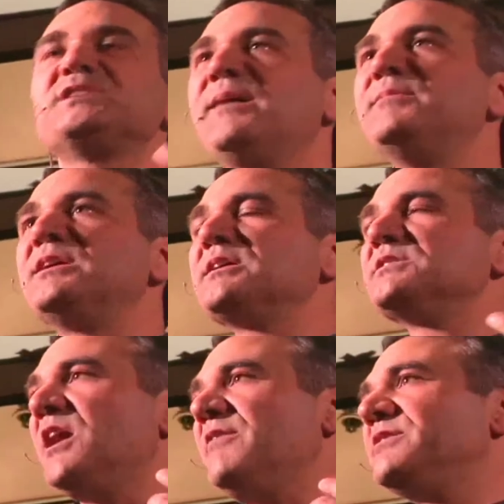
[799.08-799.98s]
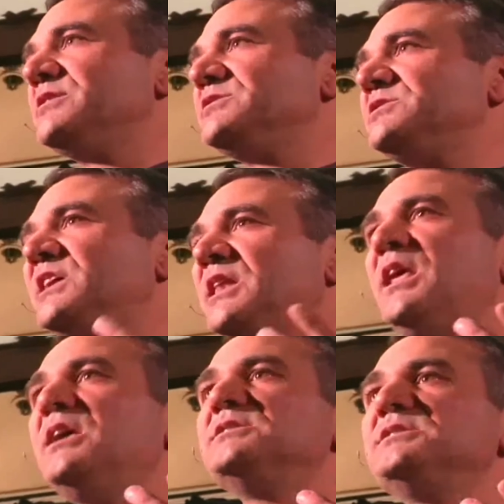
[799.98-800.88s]
the brain, the
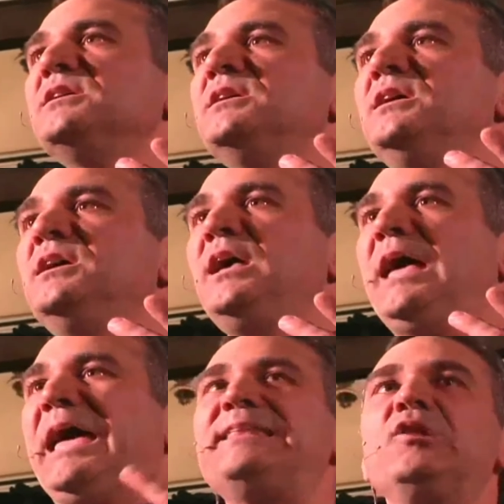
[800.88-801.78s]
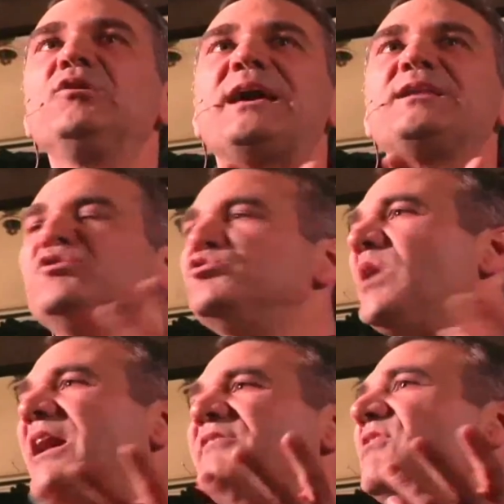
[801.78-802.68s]
lung, stomach,
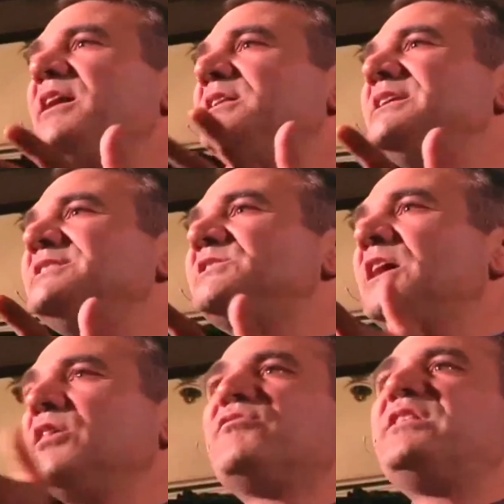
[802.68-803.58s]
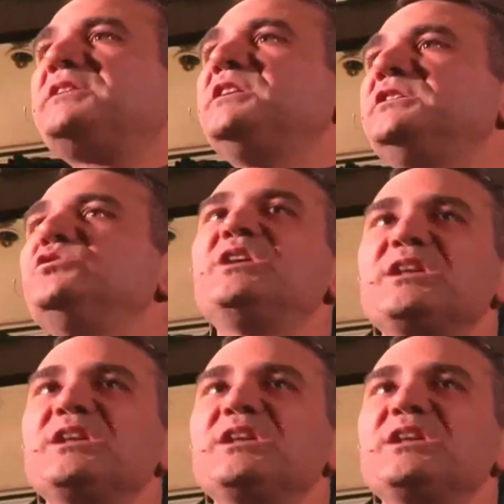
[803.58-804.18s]
esophagus, kidneys, and they looked